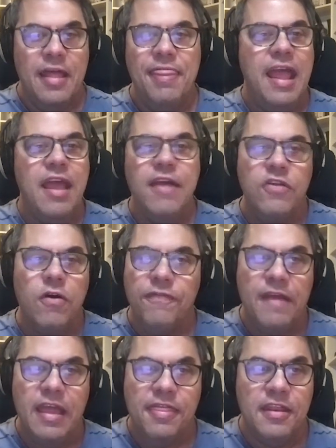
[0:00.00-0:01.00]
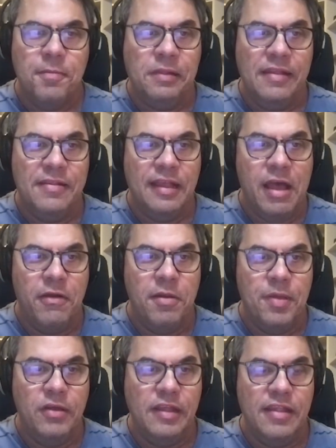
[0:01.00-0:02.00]
they have no faith in the police
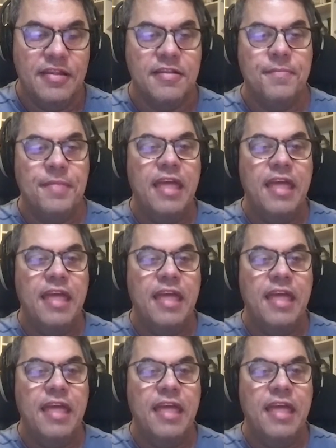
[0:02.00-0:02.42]
accountability system.